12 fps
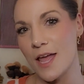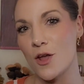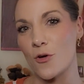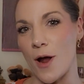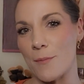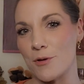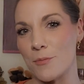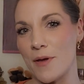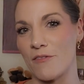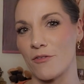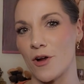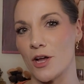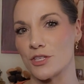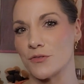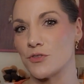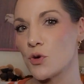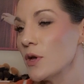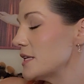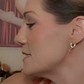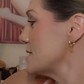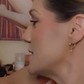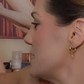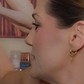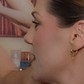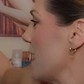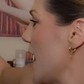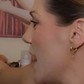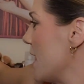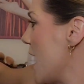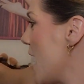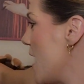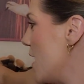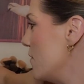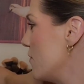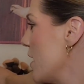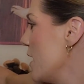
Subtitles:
Grab your beverage of choice. Today I have